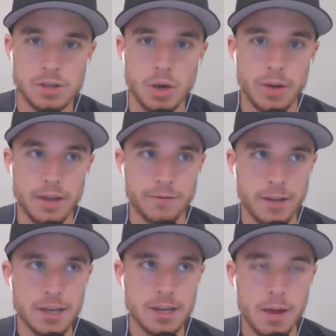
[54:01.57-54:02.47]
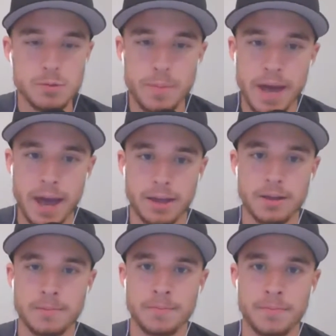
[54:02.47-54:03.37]
And so, if he comes
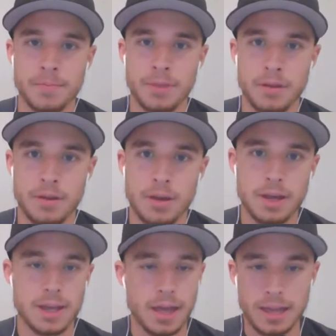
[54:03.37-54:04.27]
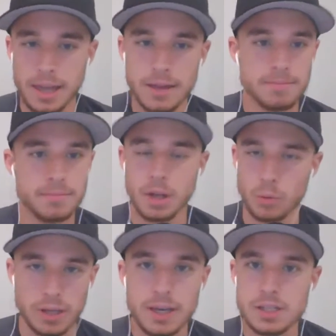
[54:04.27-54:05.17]
back, can get,
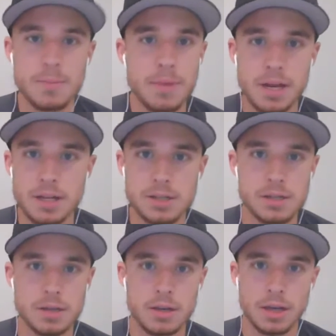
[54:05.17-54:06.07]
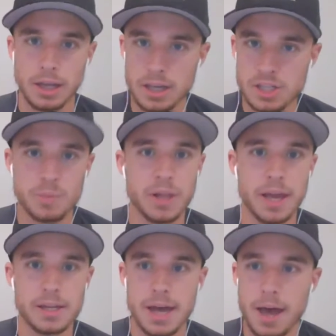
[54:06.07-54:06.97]
you know, get some minutes, get some
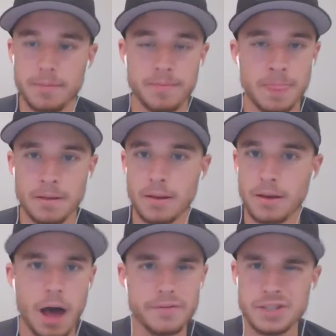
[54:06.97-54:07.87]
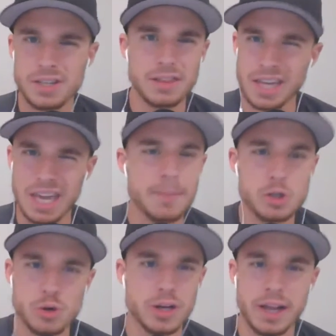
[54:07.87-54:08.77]
playing time. Obviously, the
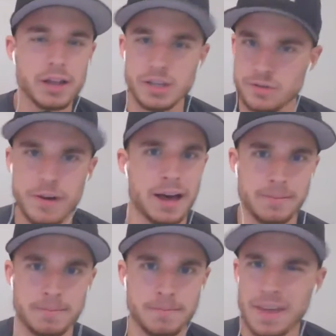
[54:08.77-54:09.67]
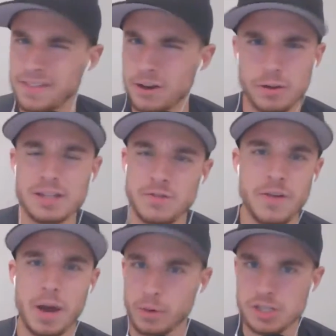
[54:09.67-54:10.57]
chemistry in LA is fine.
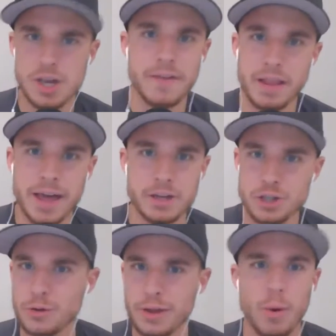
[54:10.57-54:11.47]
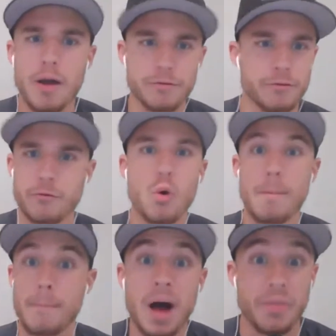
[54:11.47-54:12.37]
That's fine. We saw that last year. They were off for
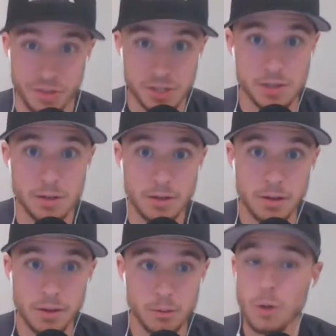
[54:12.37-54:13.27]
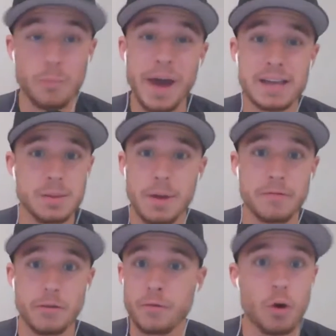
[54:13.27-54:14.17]
4 months. There was no
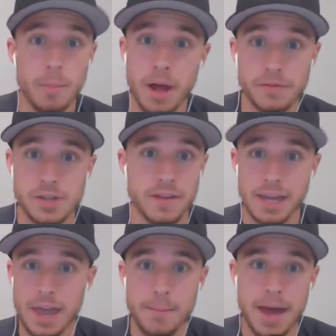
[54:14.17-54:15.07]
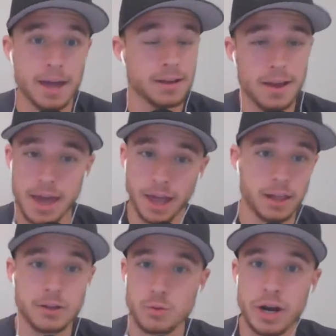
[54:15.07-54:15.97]
basketball for 4 months, and they came back
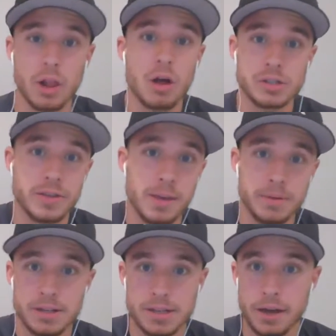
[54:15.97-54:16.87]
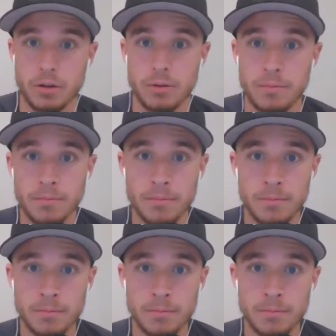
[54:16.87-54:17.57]
and clicked right along to the NBA title.